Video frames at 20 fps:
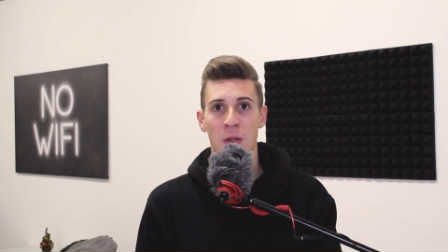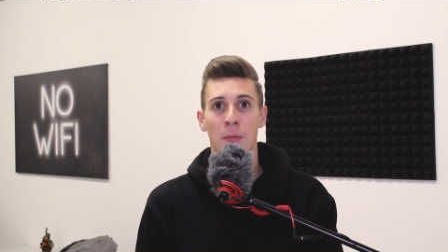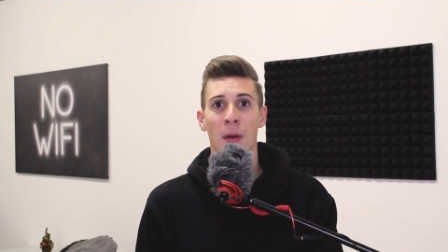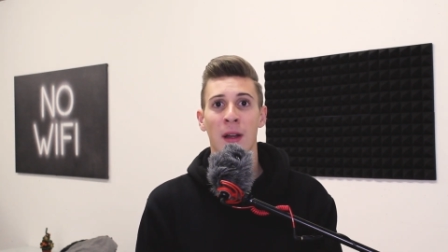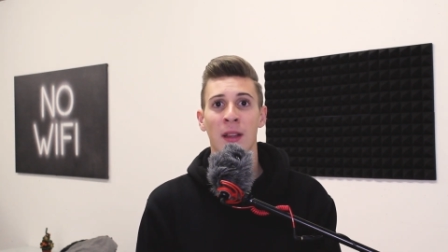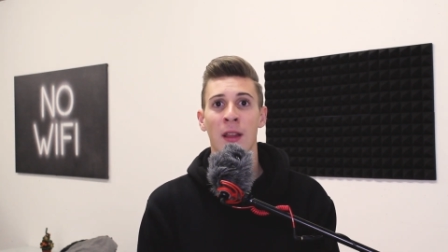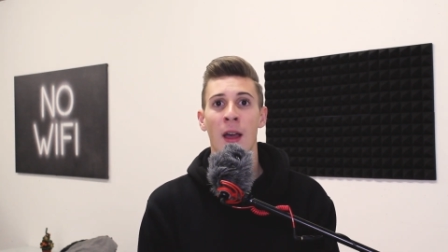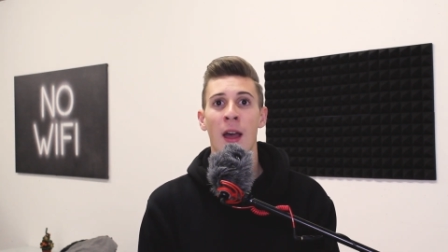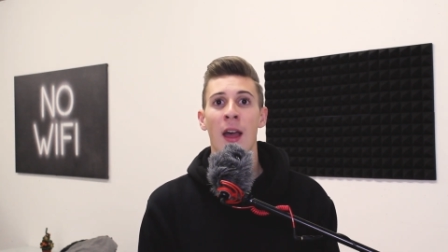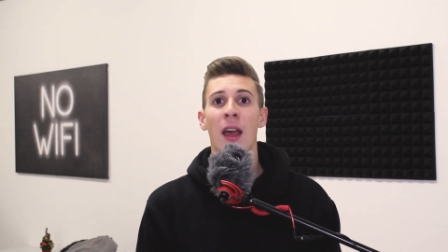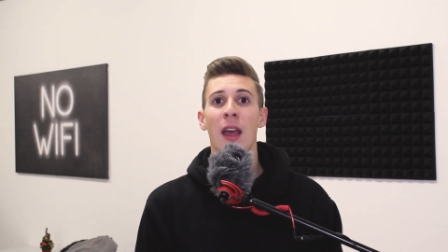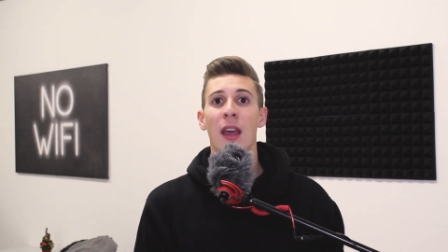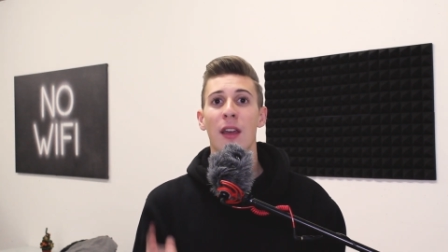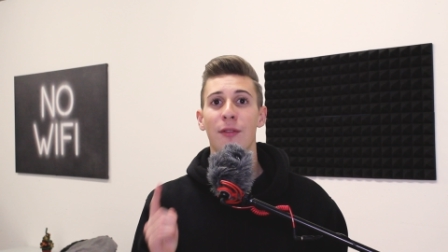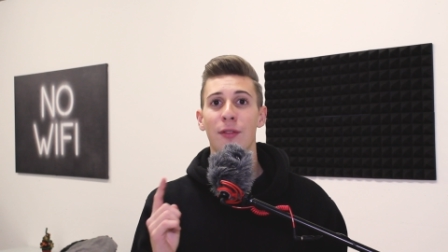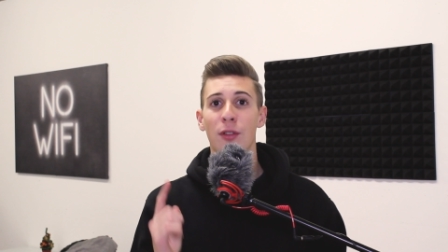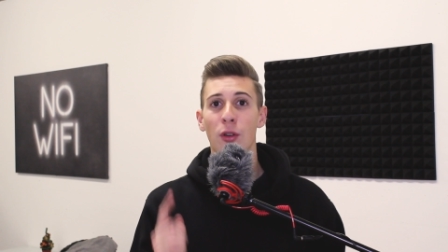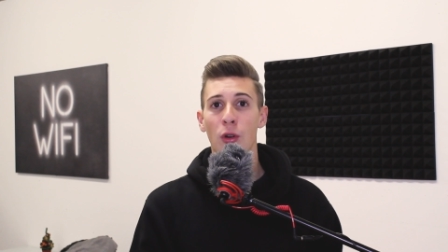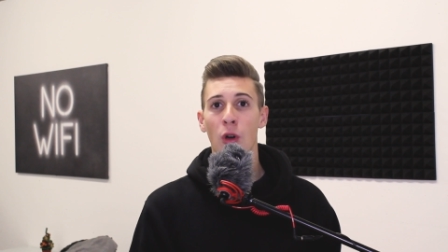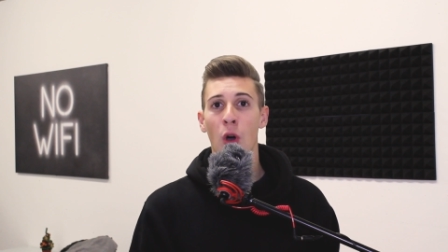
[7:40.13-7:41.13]
But
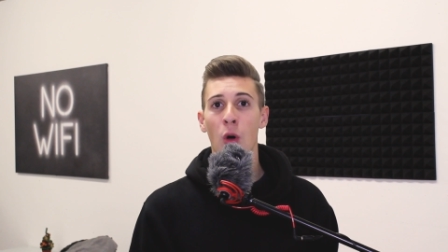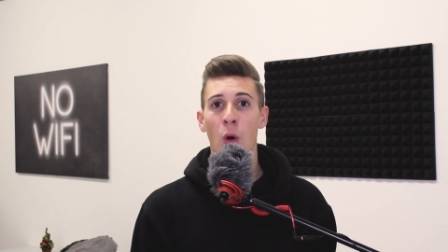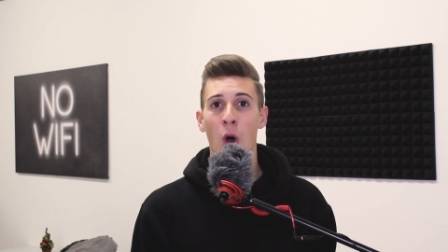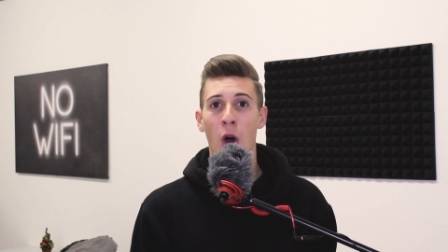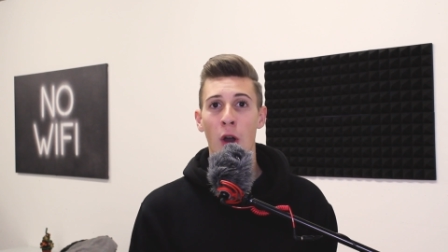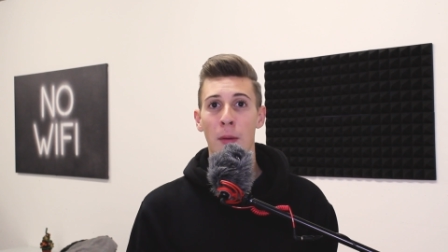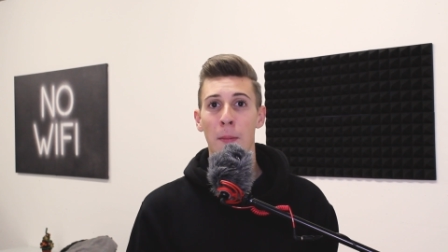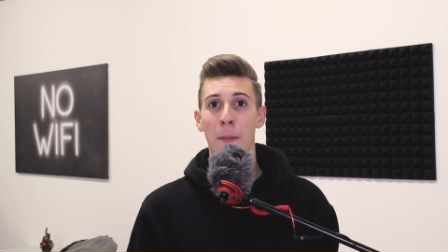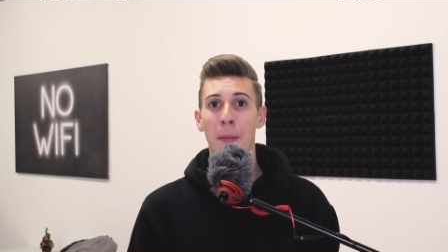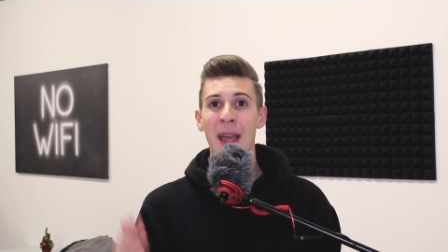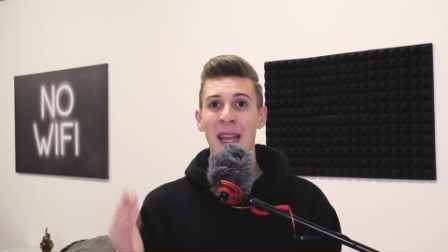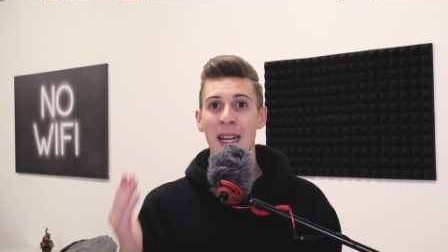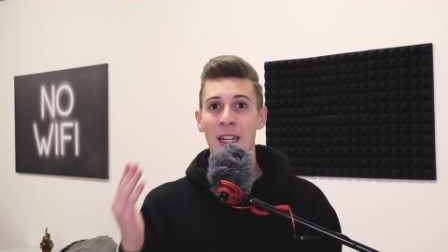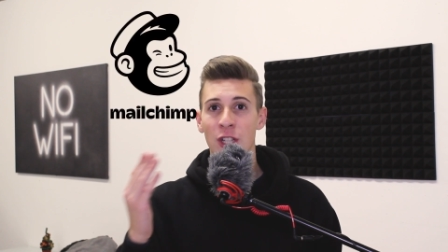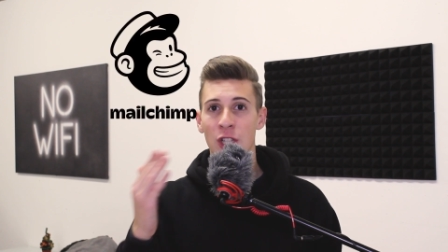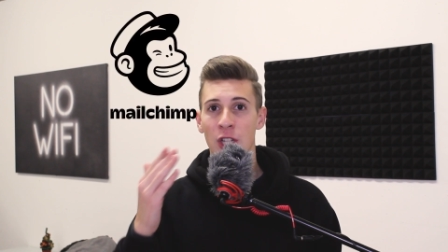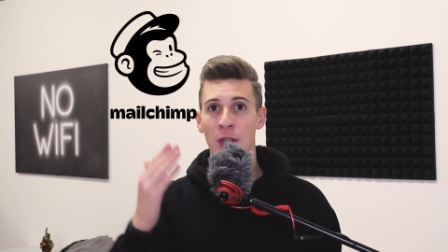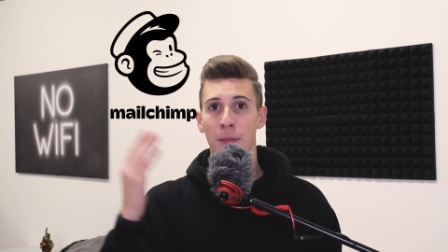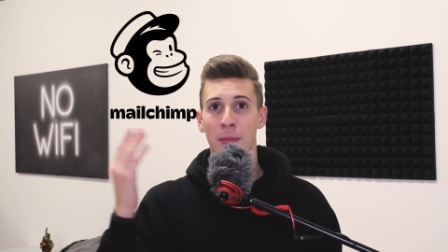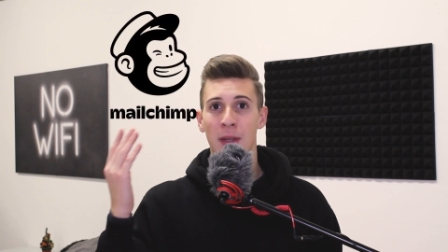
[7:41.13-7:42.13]
if you go on
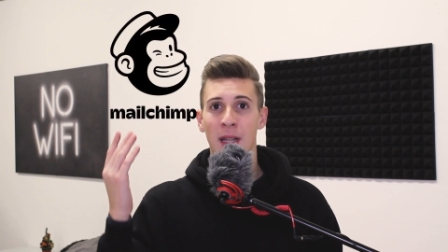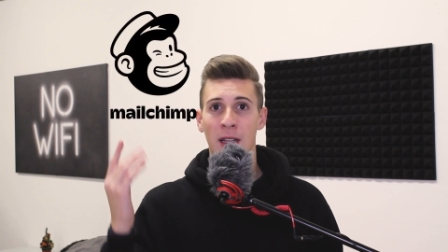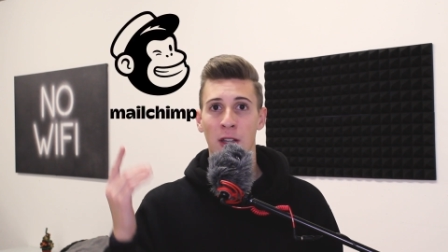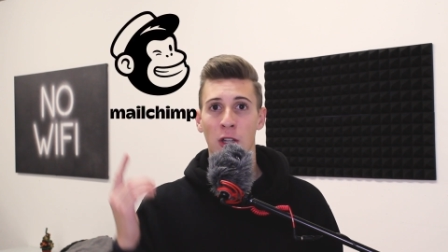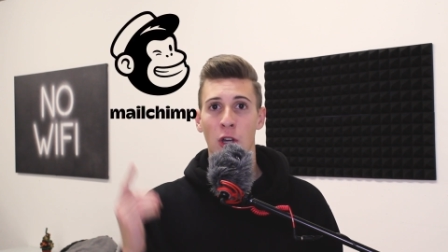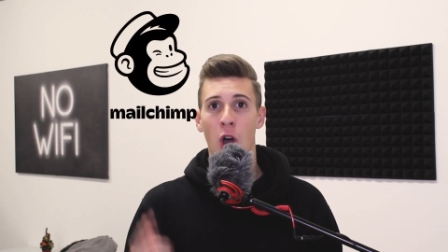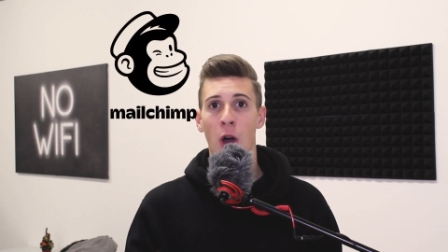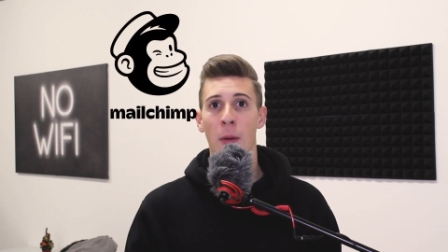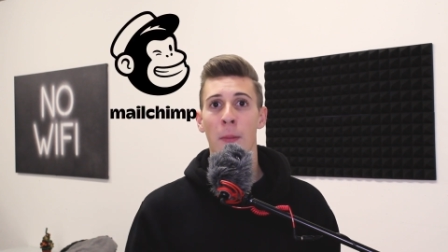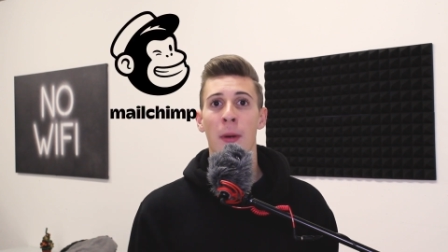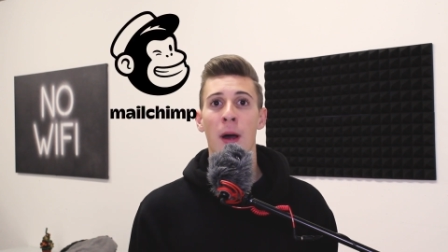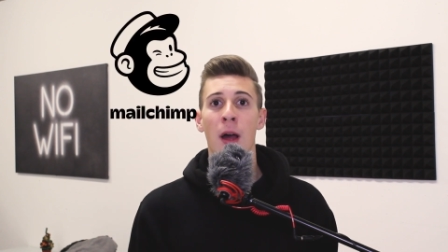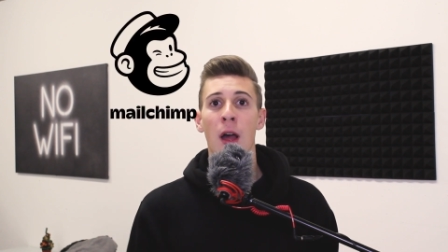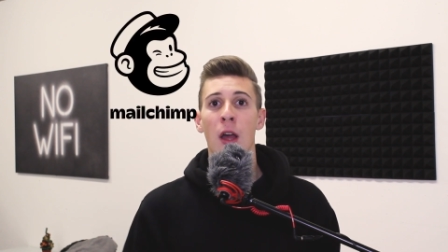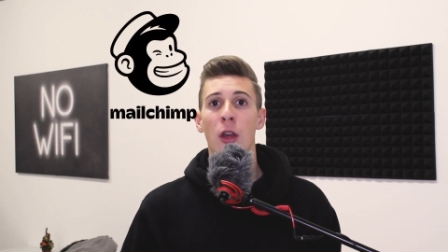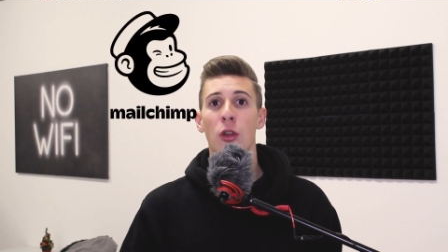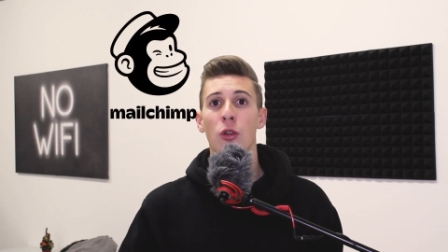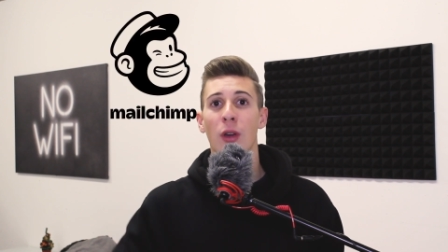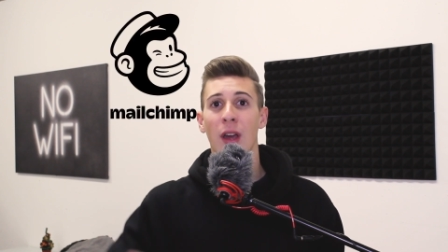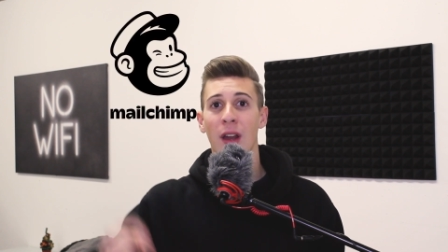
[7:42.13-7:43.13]
mailchimp.com,
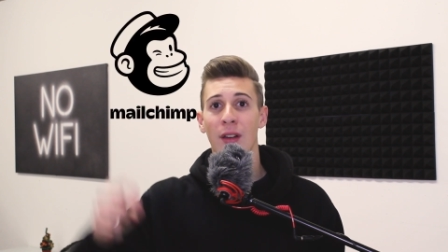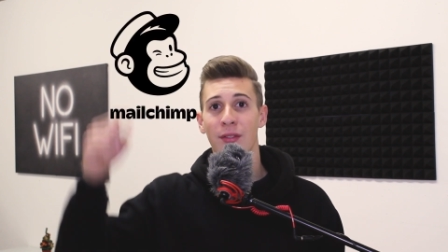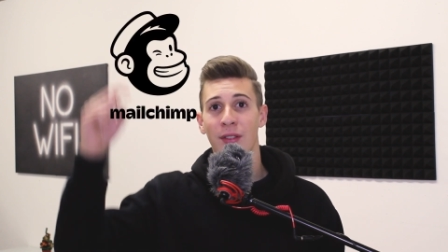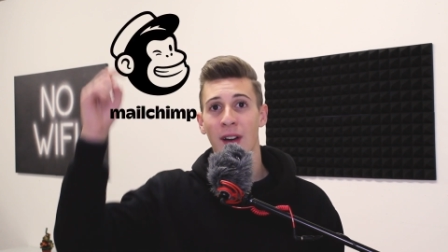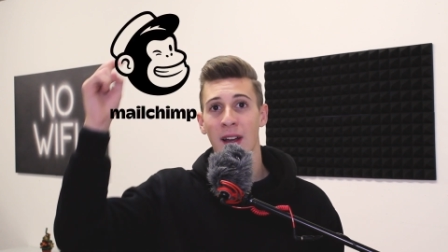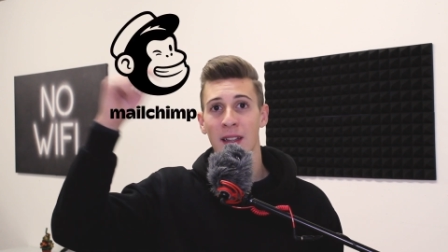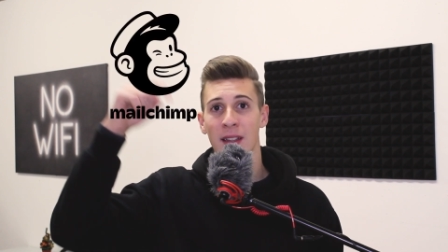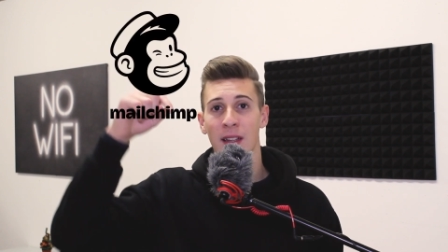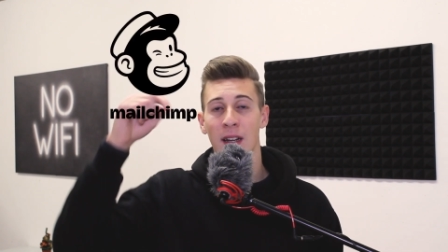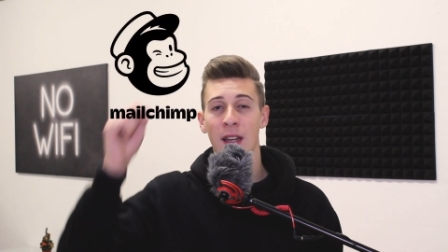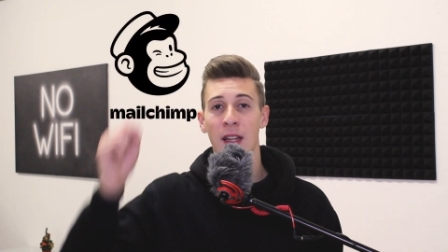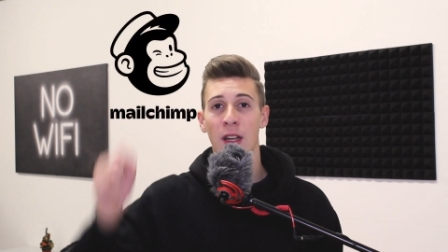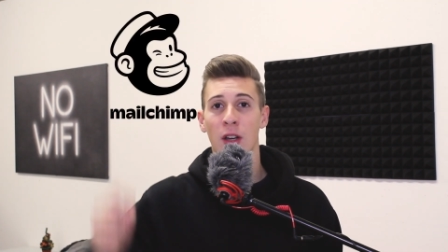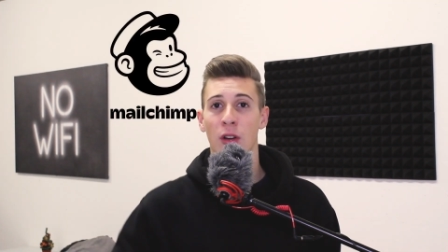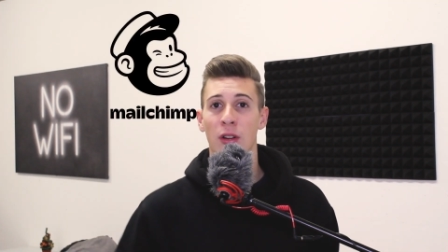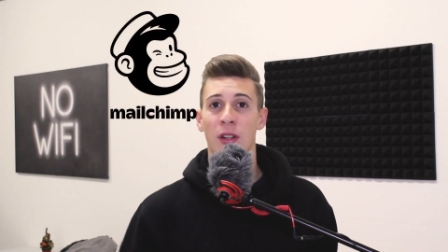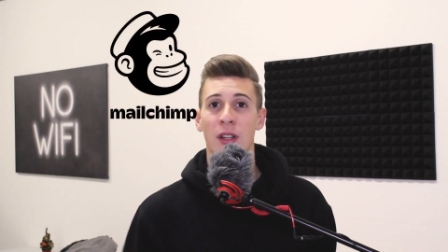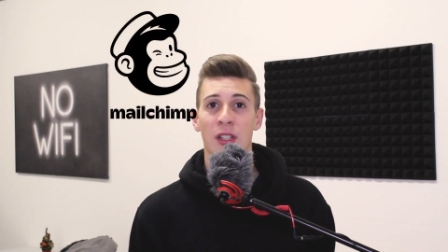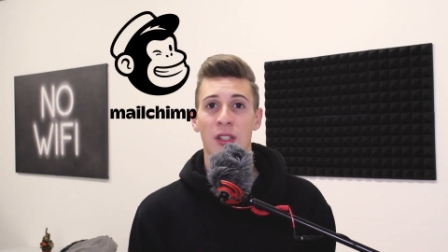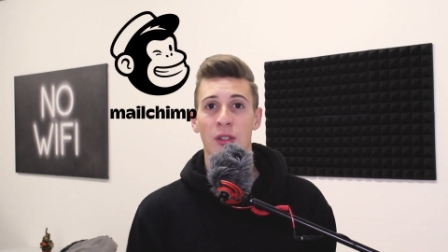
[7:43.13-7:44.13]
you can find the link
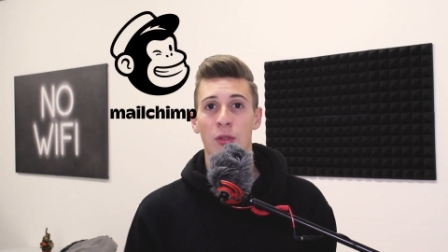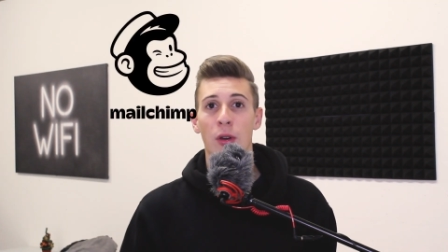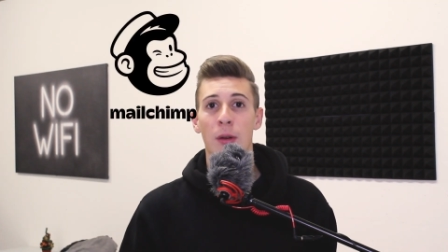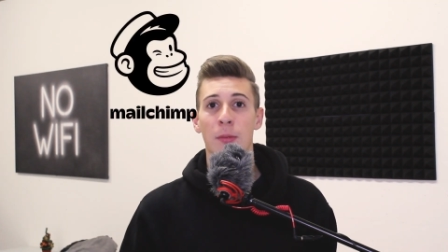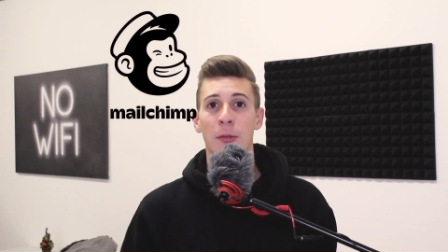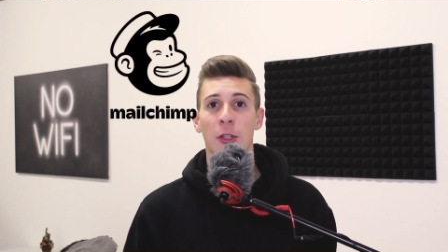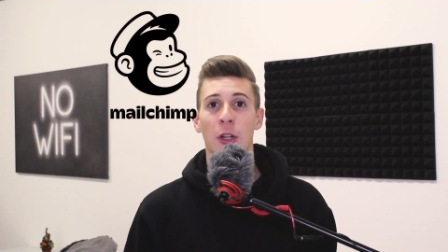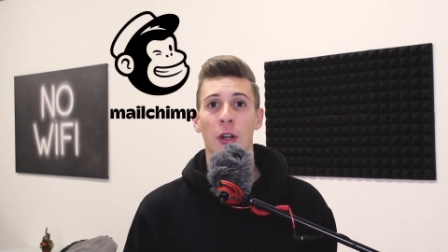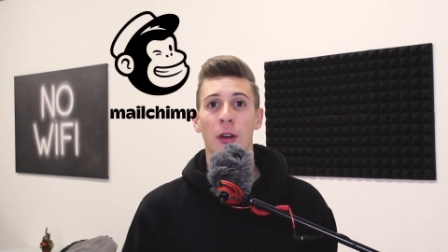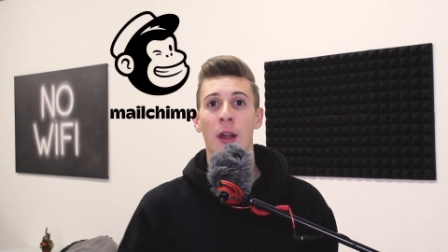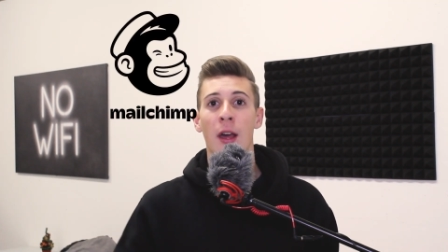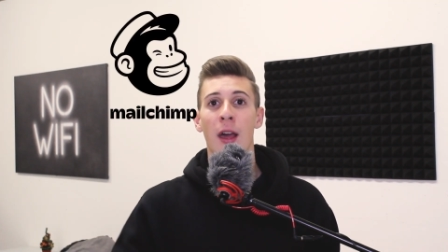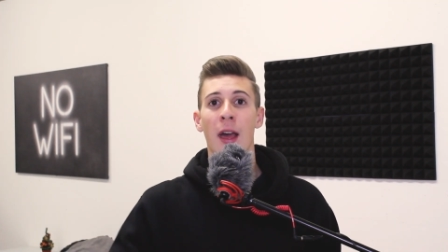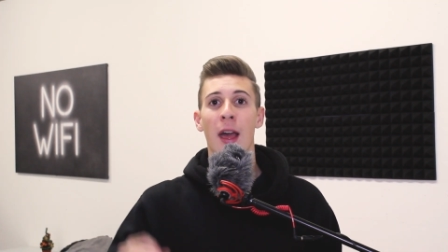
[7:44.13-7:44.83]
on description,